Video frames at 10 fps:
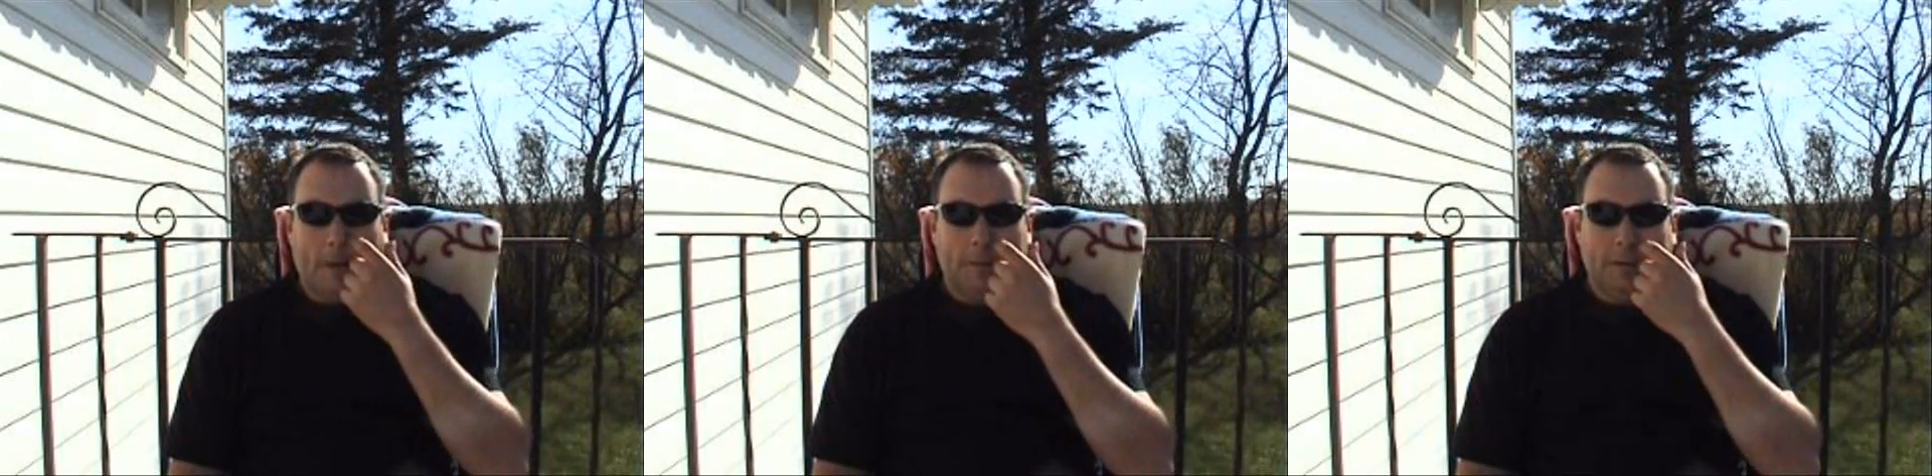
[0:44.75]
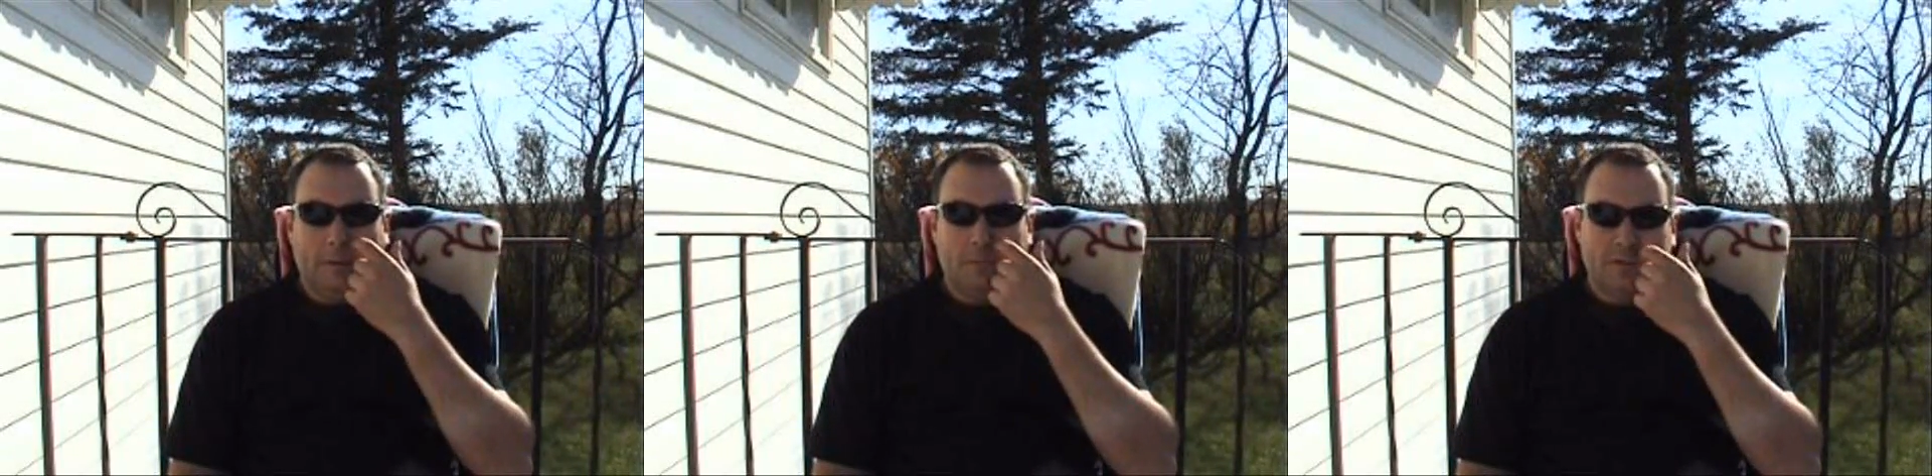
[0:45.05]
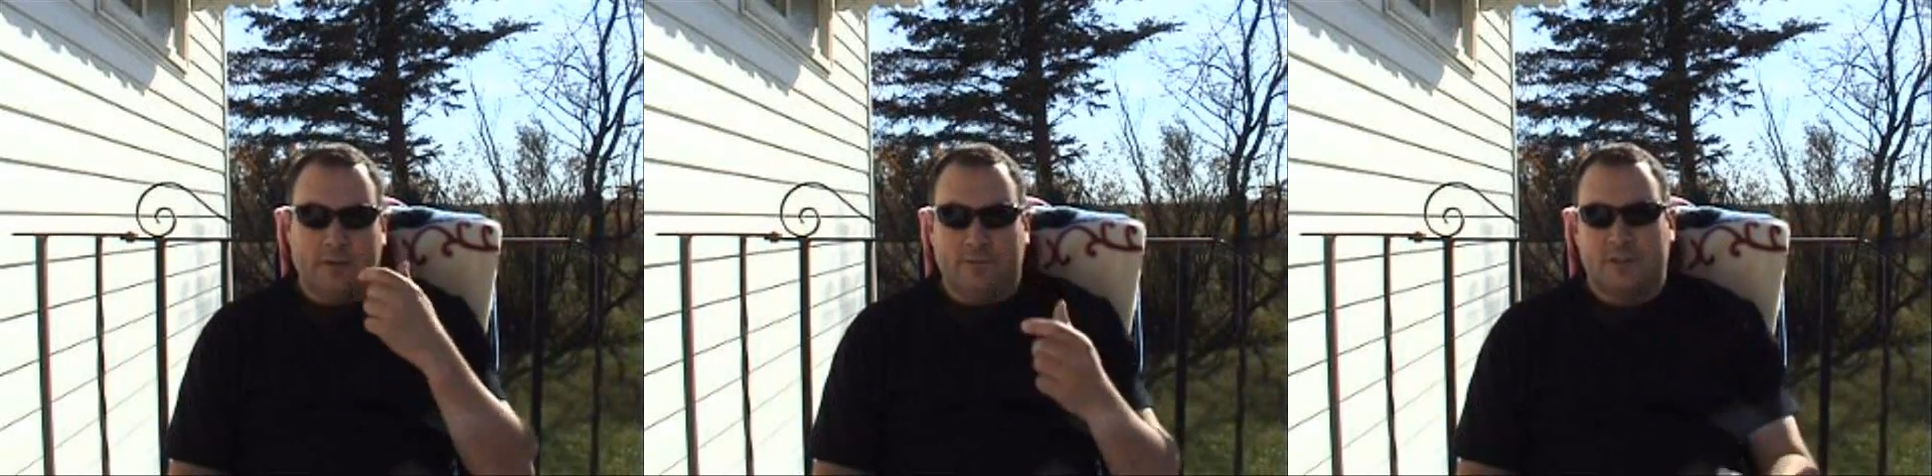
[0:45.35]
on the
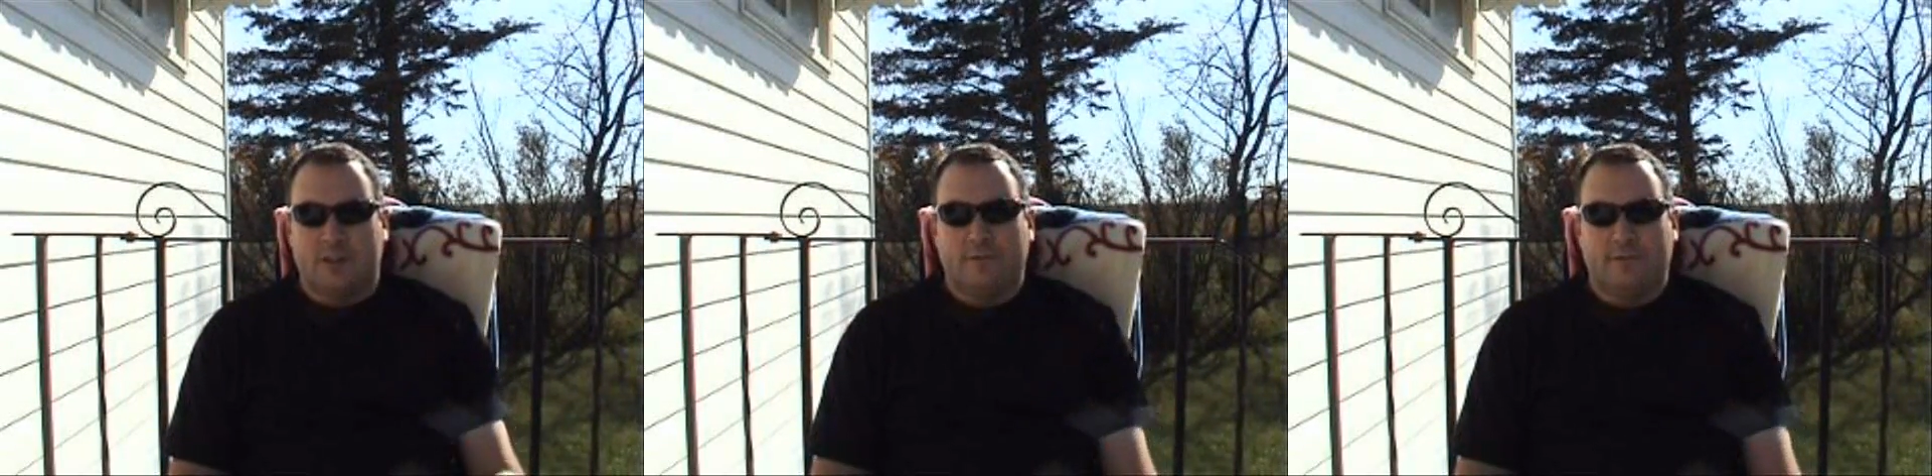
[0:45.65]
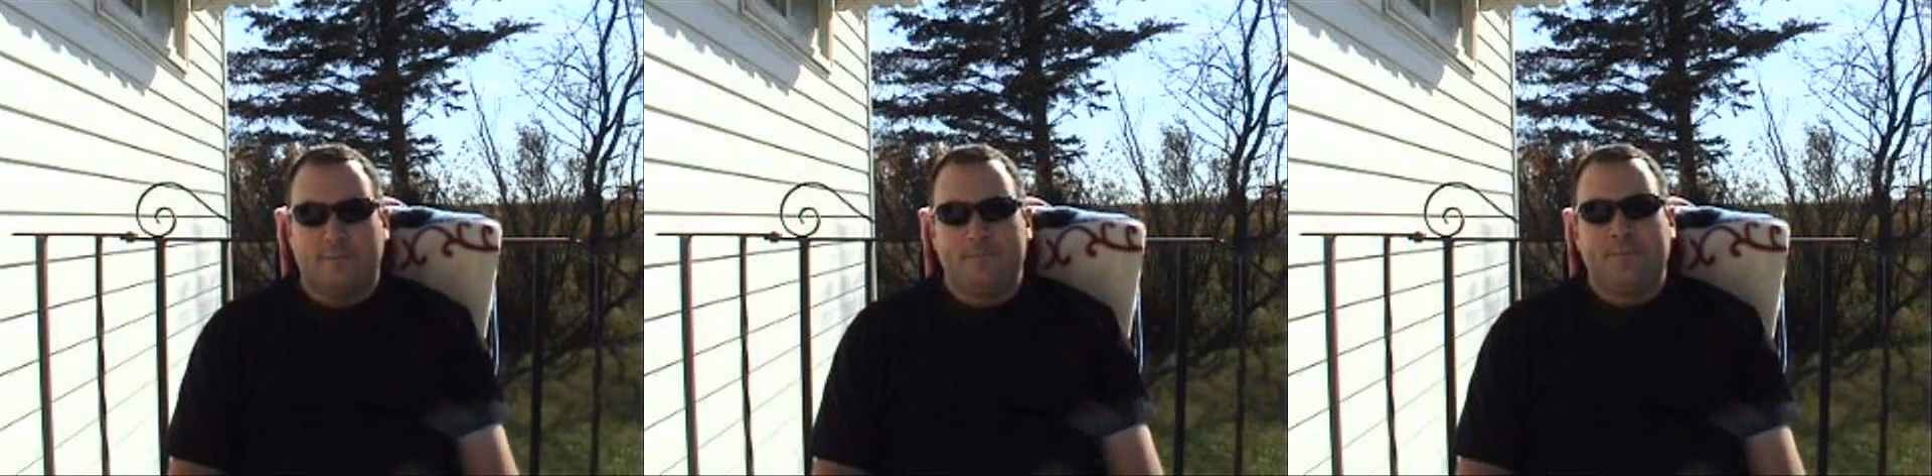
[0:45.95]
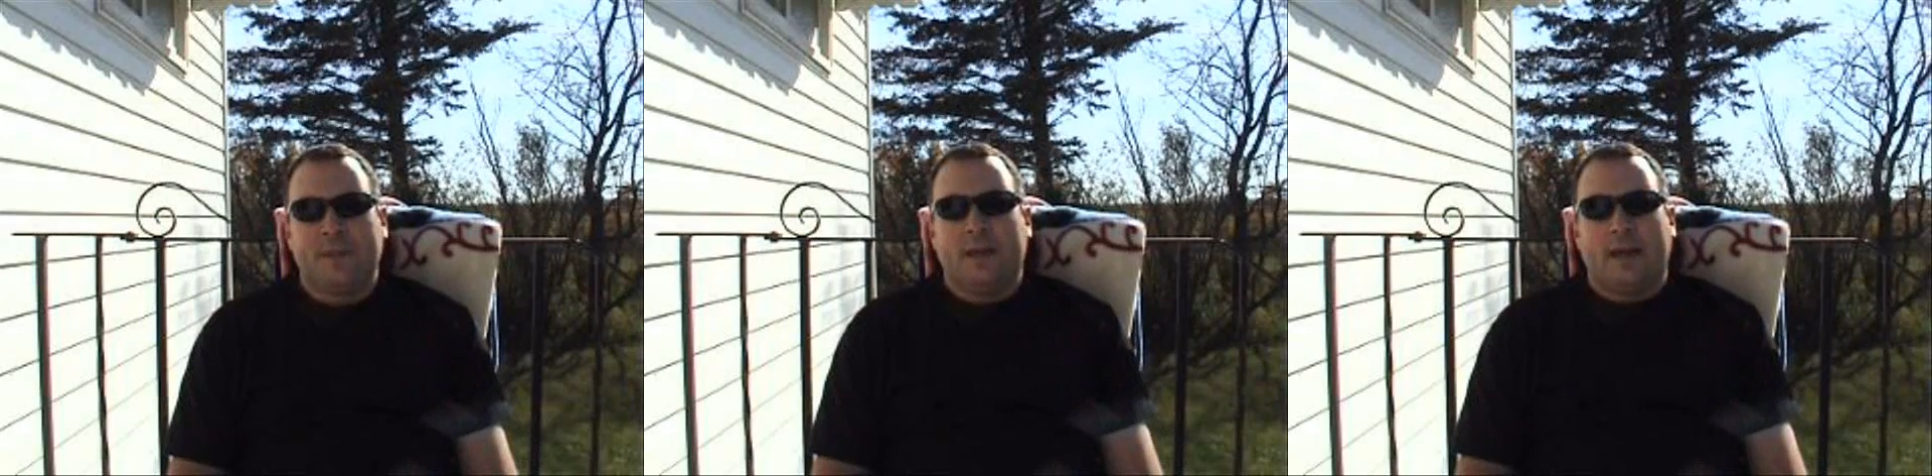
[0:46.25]
reserve itself,
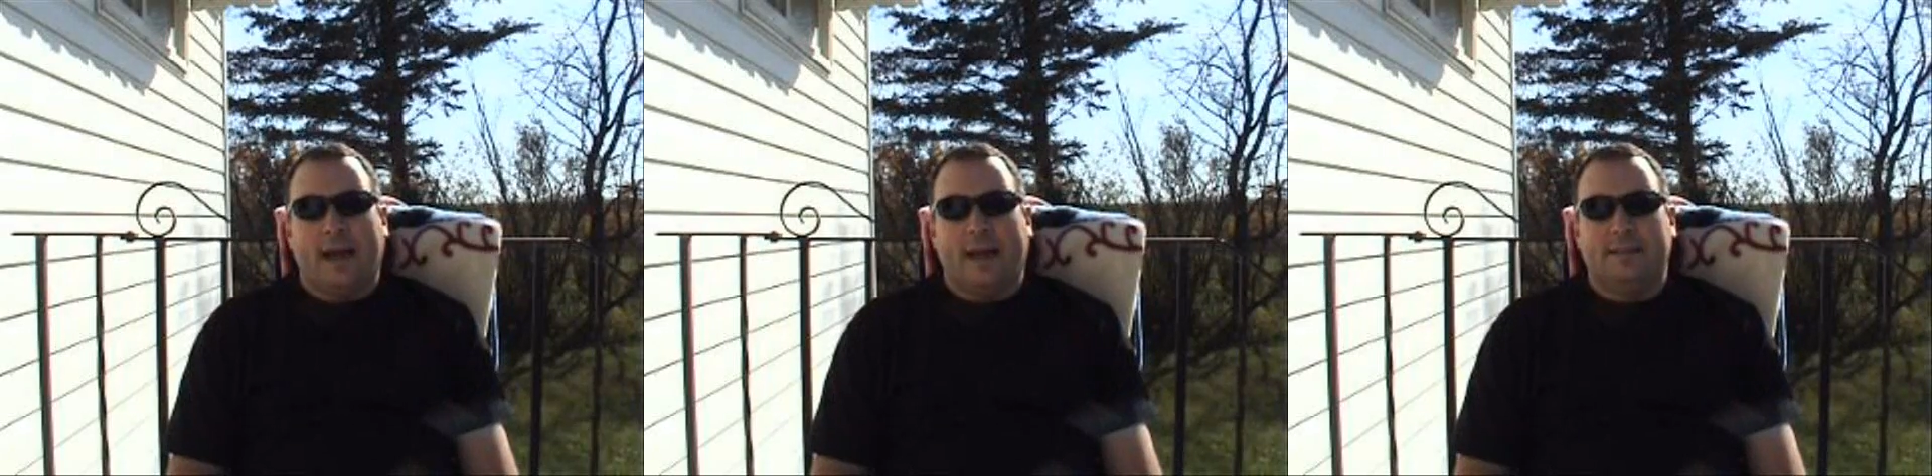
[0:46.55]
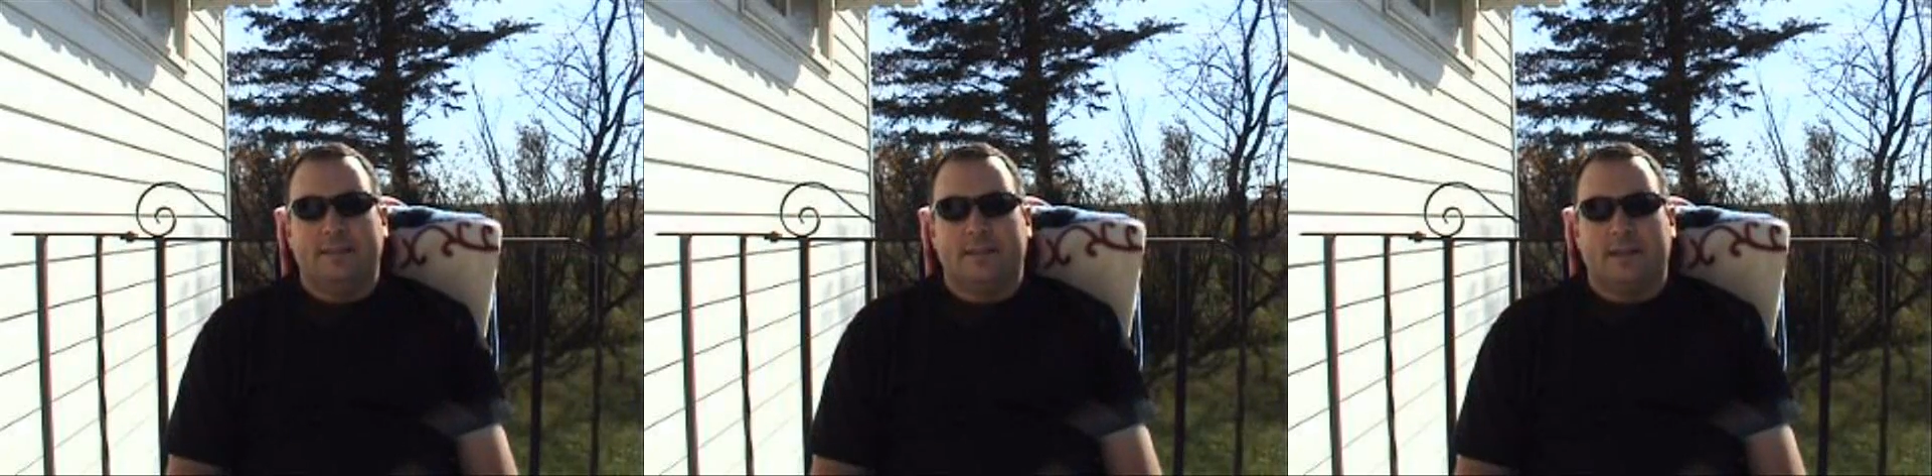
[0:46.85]
and